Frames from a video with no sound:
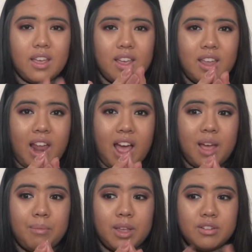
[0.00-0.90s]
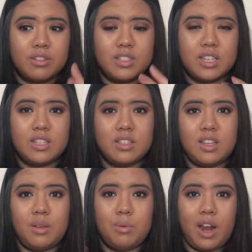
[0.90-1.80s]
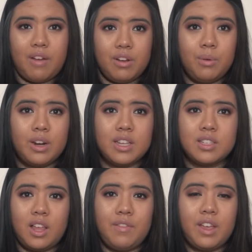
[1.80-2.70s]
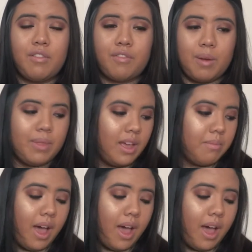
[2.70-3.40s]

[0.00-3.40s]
and I'm interested to see what everyone is loving from them.